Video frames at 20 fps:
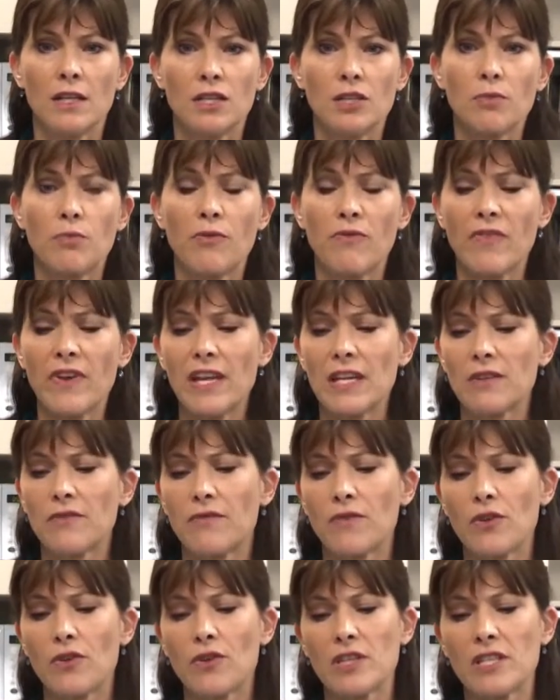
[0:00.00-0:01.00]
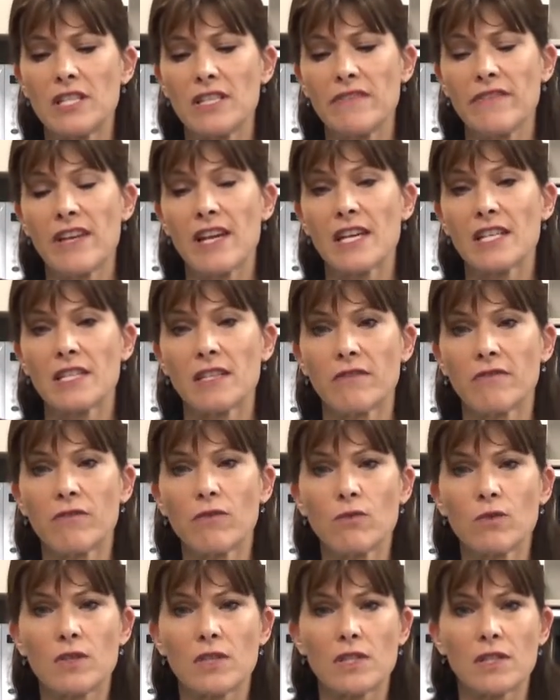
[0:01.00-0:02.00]
to prevent further deviating
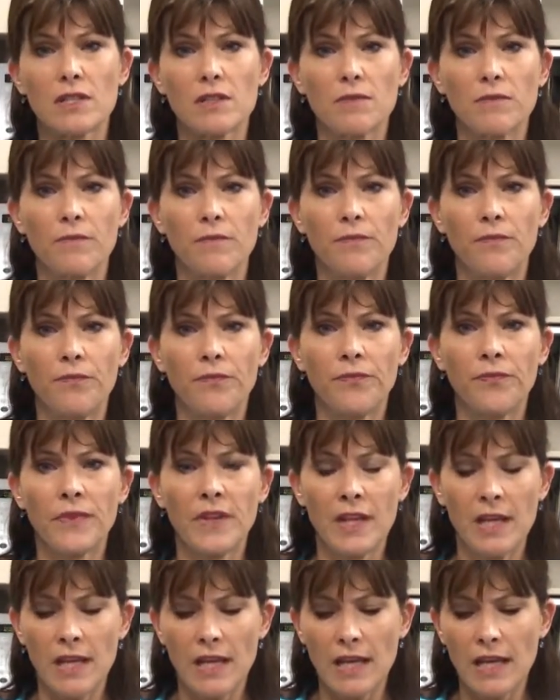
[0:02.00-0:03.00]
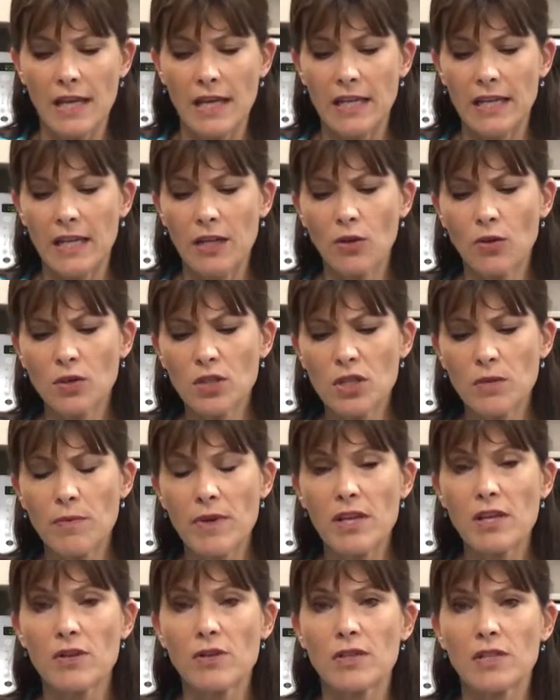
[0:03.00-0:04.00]
forces. It can also
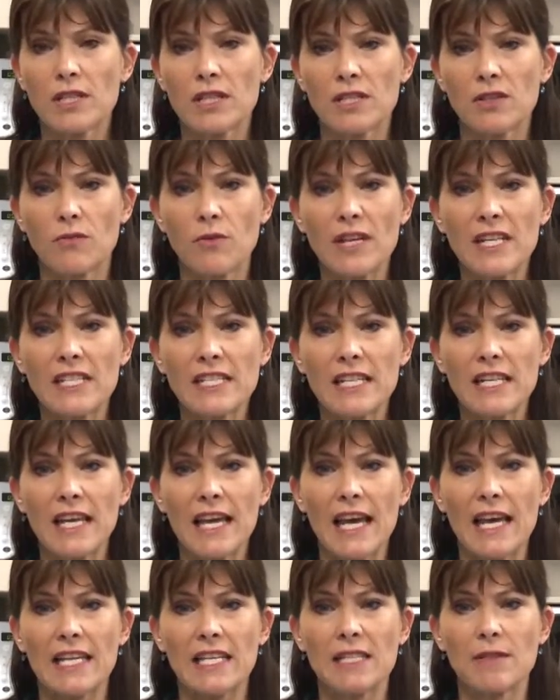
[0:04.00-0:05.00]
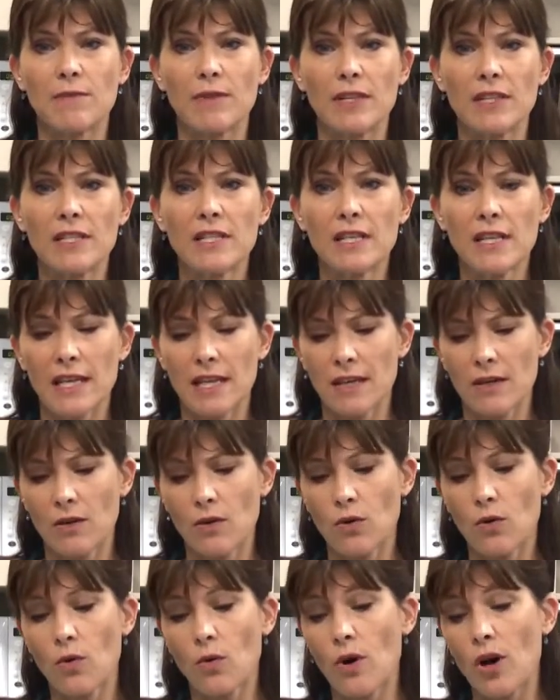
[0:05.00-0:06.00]
be used as a resting hand splint
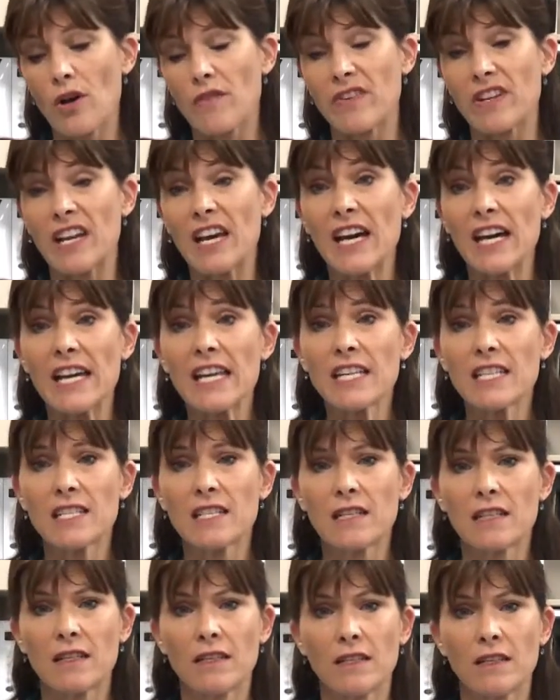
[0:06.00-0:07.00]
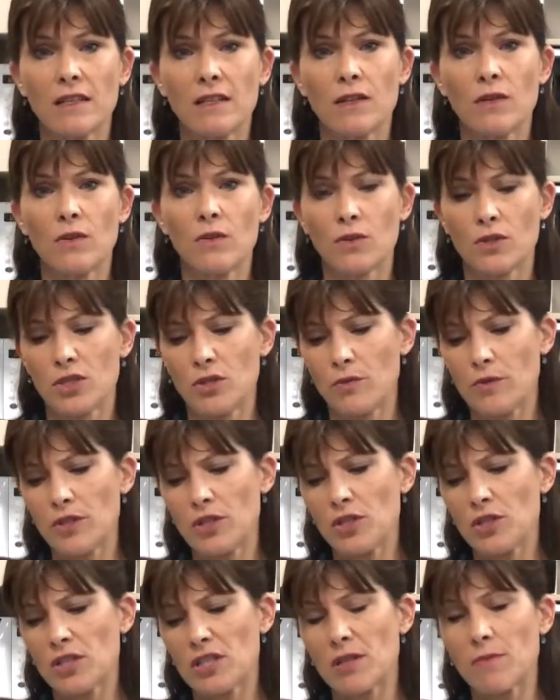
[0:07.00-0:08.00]
or overnight to
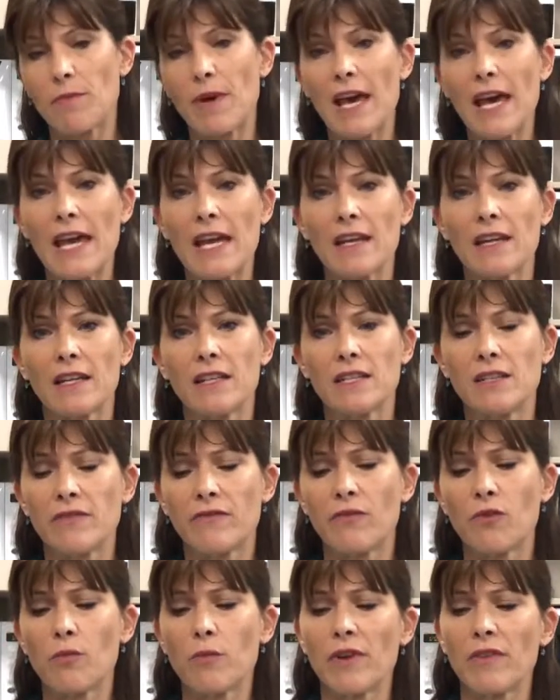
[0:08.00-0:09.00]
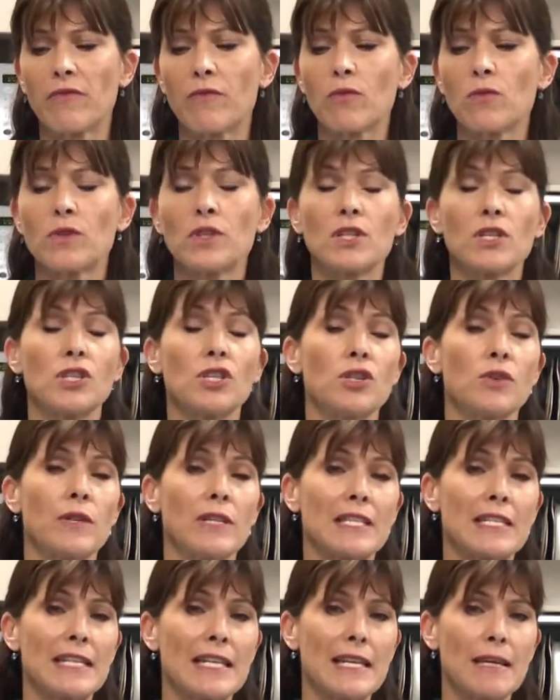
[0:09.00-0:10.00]
reduce the pain and deforming forces
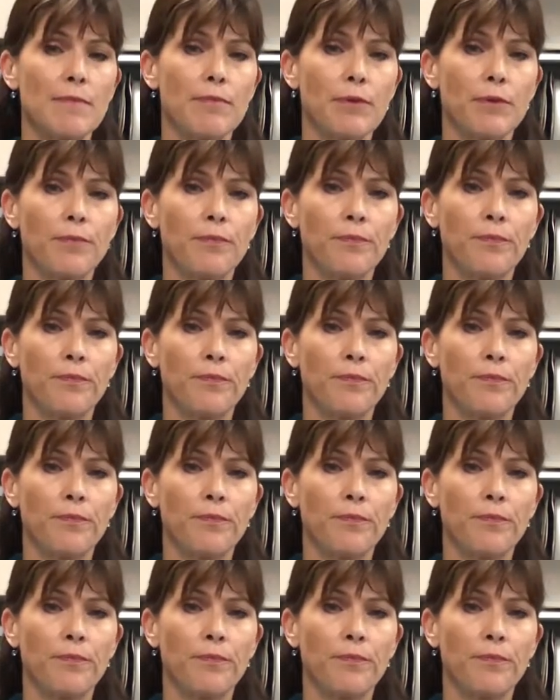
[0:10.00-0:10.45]
during sleep.